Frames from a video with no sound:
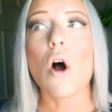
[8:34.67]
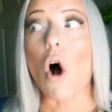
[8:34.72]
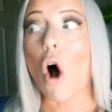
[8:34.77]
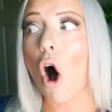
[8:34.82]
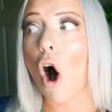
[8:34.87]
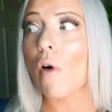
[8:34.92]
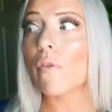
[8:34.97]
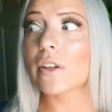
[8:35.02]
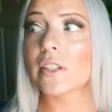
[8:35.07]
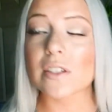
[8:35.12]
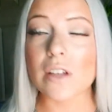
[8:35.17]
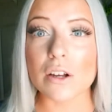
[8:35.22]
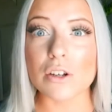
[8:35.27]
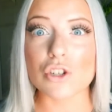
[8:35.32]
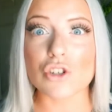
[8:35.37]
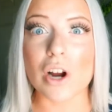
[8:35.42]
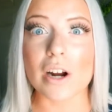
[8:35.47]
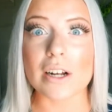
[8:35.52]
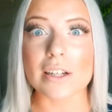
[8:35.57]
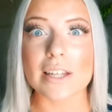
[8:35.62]
all of a sudden
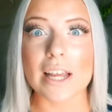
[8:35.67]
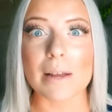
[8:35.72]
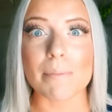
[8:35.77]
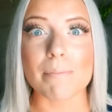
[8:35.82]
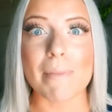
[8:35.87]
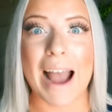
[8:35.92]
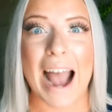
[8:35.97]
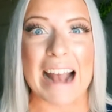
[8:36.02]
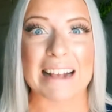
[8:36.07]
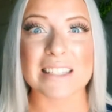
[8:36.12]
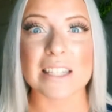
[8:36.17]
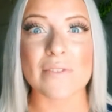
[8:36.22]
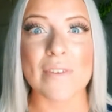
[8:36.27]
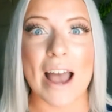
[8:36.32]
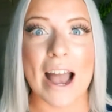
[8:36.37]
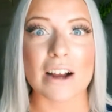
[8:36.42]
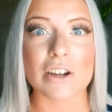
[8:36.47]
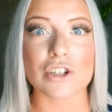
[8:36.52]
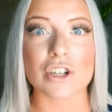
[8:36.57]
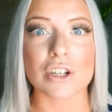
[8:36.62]
try to take massive
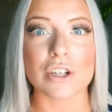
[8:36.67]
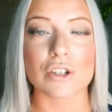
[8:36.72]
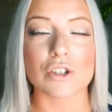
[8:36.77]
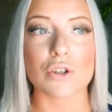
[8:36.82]
action and